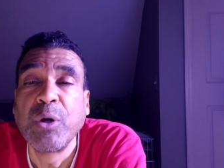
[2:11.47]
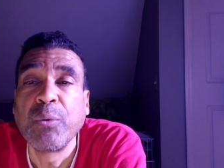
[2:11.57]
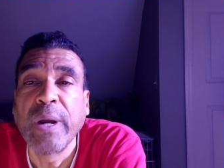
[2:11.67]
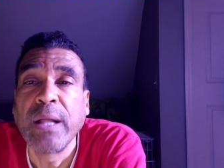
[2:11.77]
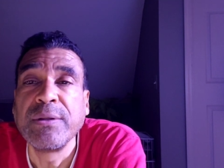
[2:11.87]

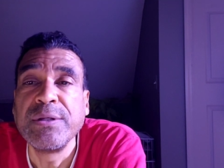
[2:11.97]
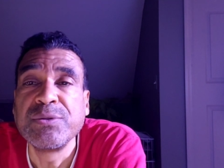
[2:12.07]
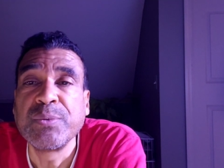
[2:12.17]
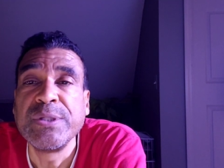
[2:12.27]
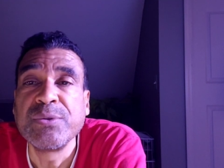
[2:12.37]
corralled
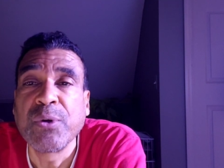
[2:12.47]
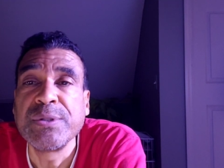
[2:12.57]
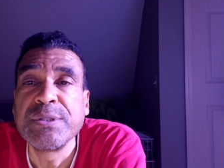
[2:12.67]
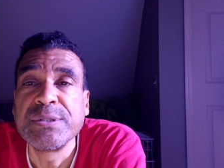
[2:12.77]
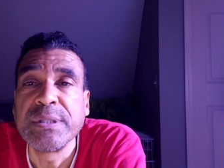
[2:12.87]
his
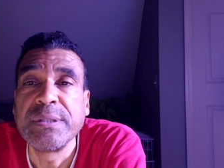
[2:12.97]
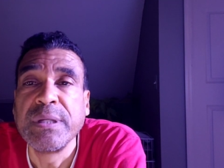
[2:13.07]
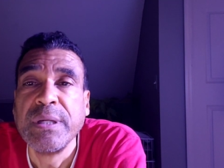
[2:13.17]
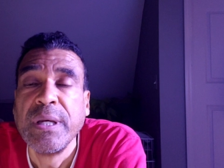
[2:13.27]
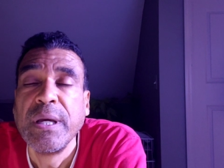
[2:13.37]
resources and
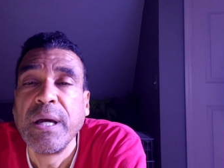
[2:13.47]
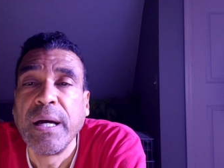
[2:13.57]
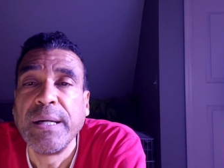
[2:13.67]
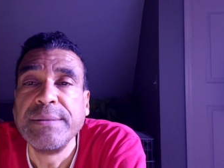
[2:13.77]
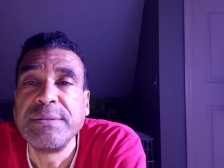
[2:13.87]

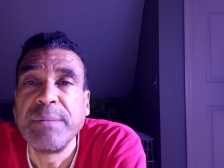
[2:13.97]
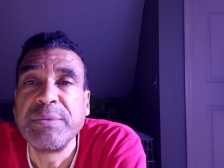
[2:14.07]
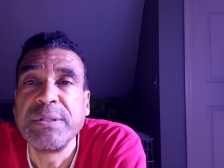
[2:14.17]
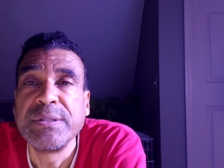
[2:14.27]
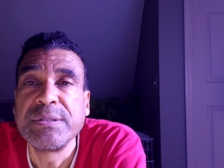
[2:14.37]
uh,
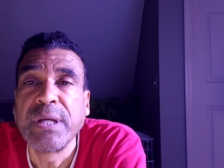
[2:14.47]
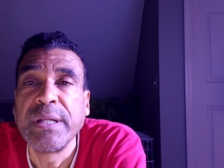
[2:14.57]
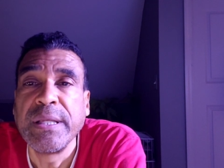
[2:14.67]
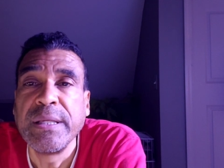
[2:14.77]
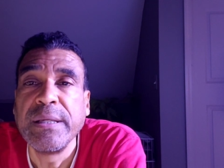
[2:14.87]
attempted to
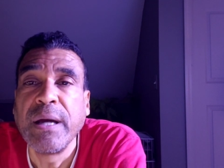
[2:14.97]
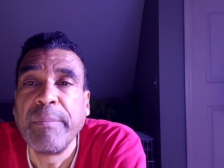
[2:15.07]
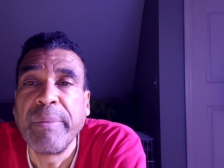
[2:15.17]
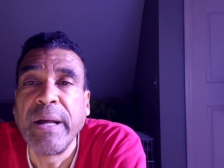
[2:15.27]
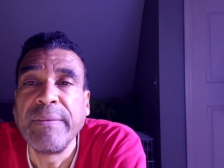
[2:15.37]
study
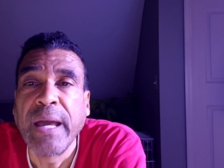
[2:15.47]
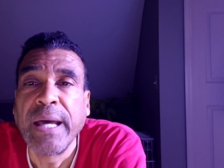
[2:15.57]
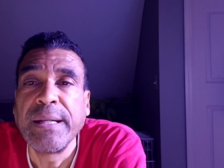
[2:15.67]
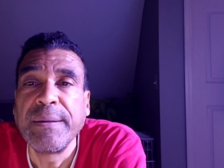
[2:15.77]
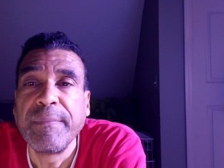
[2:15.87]
up on
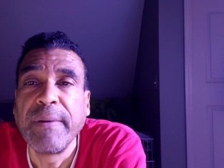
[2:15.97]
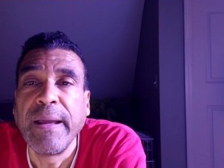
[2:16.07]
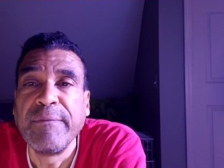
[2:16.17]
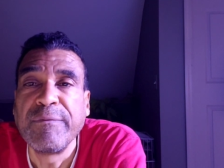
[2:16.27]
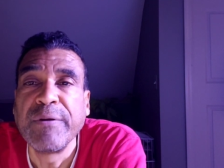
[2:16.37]
that
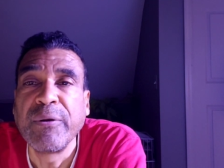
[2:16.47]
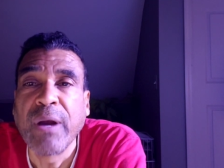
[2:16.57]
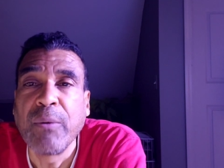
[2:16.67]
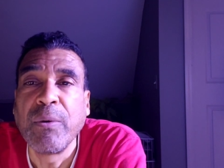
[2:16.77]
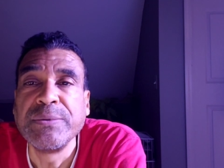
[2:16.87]
and figure
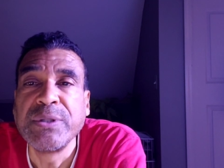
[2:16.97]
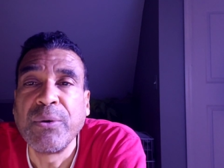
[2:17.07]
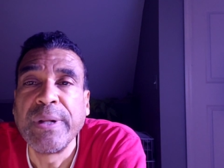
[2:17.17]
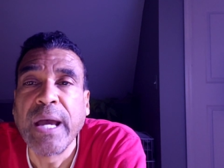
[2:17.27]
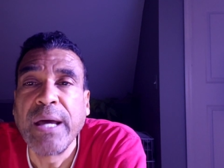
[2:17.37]
out what was
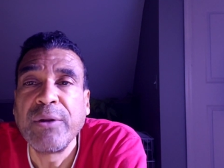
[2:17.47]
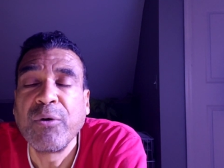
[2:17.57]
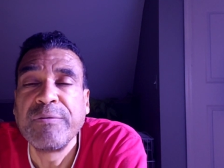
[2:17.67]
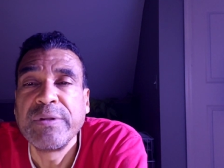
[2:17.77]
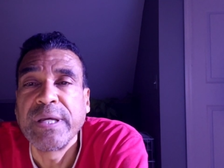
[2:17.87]
going on
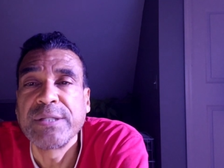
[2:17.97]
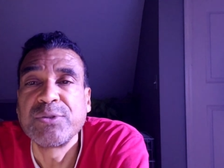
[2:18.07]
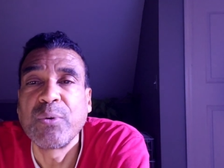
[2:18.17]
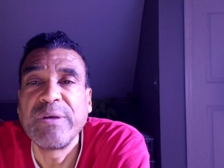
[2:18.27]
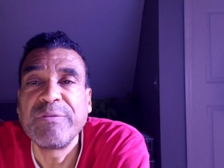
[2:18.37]
over the next
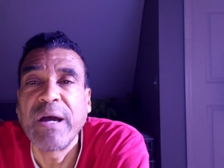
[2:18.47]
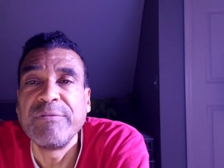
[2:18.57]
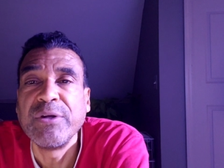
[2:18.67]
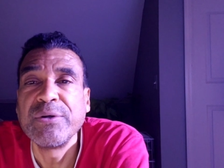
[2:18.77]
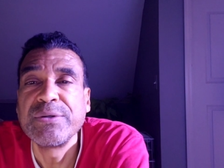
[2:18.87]

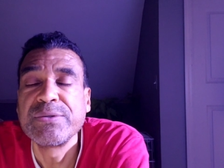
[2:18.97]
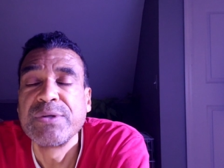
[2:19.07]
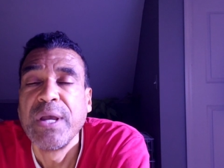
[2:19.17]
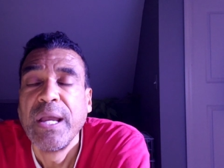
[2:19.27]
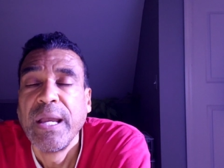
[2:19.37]
25 years.
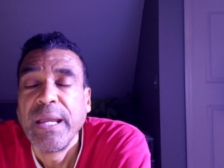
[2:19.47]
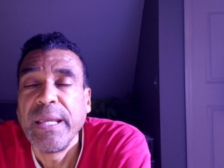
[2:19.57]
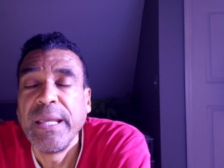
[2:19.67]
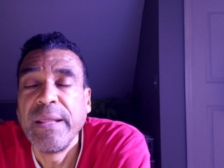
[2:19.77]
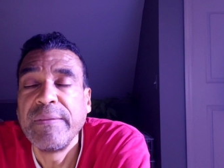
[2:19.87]

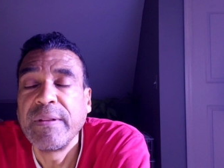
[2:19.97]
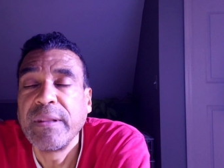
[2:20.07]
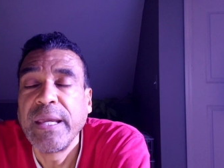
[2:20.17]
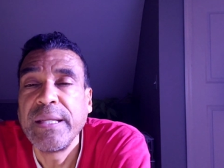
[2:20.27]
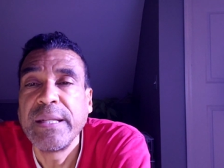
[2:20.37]
In the
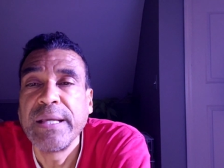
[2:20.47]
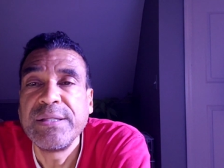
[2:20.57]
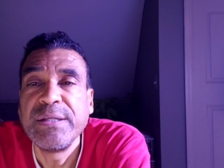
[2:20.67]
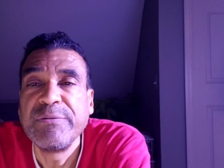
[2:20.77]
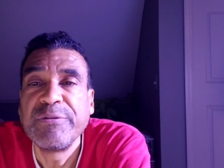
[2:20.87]
late
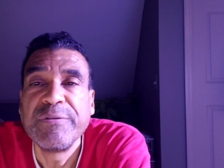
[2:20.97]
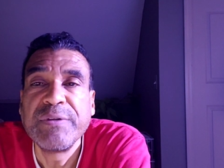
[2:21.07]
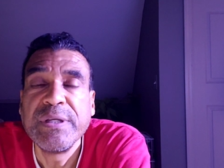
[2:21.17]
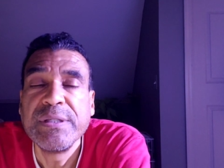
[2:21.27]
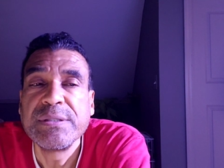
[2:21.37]

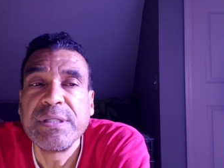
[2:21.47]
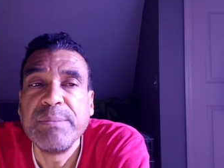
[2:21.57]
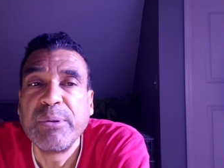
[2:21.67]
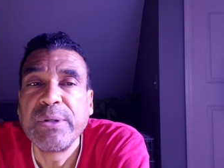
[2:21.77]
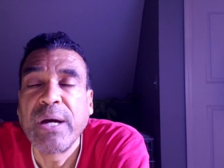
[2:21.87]
1950s,
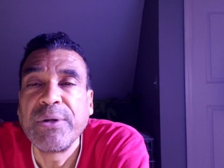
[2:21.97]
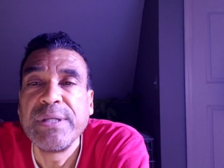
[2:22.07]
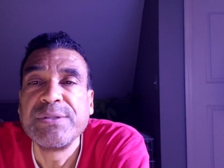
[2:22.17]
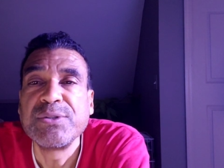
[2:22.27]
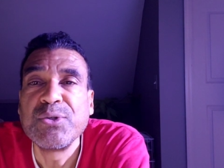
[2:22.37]
he put out
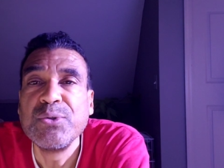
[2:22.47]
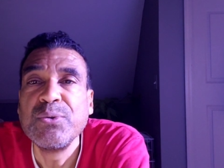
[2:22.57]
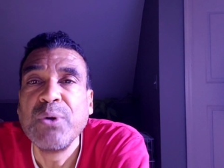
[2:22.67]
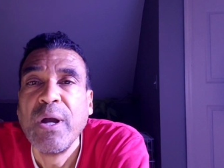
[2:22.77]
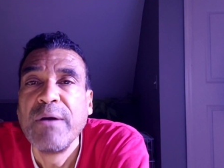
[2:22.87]
his
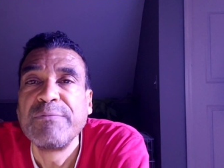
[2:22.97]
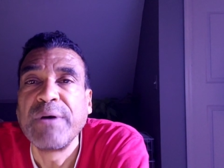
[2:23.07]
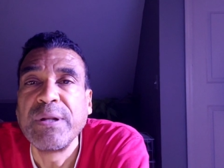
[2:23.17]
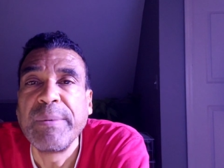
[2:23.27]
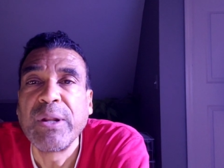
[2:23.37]
two
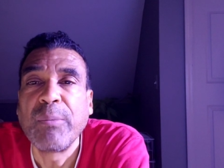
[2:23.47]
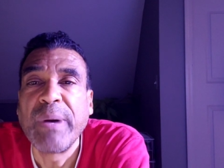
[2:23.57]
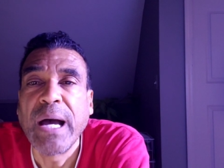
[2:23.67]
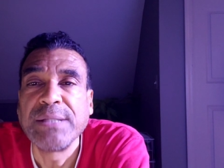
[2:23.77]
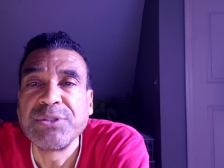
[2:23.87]
fundamental
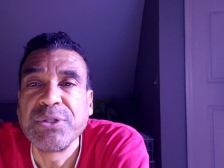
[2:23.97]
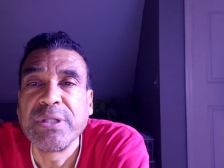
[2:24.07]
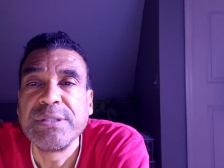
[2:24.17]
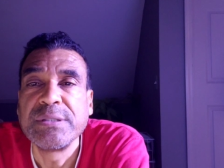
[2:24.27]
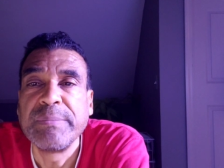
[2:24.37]

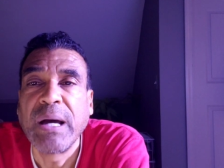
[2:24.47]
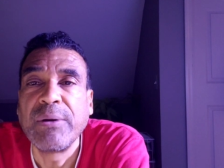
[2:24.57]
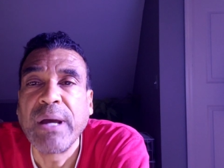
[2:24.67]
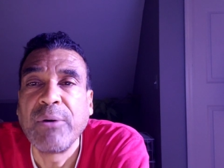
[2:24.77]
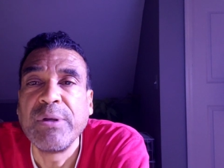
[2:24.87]
postulates
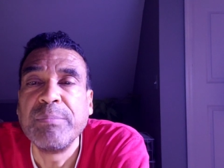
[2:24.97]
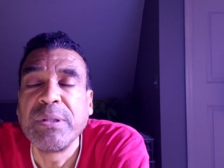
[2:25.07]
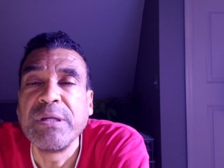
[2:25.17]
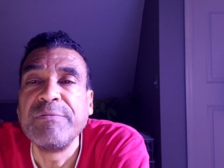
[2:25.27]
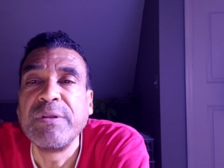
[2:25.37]
about how he
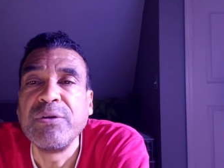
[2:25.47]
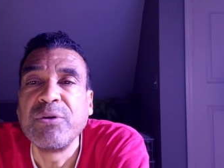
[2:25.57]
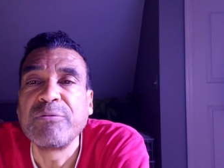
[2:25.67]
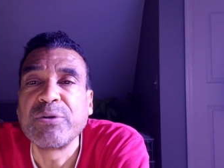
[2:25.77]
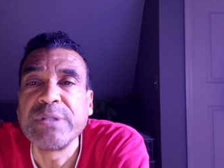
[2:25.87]
believed the
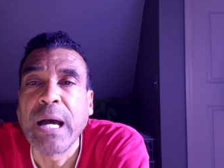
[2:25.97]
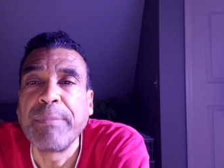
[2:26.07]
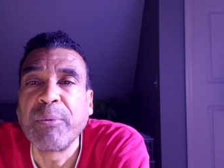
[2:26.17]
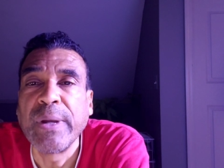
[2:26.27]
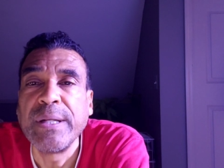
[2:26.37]
universe
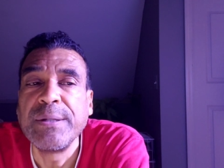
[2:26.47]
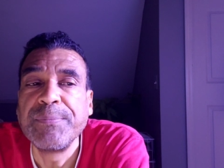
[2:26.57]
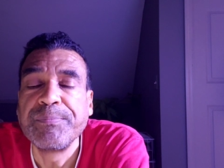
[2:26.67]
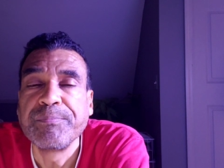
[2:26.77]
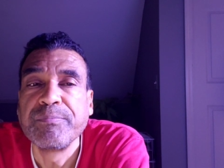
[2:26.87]

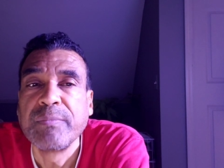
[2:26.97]
operated.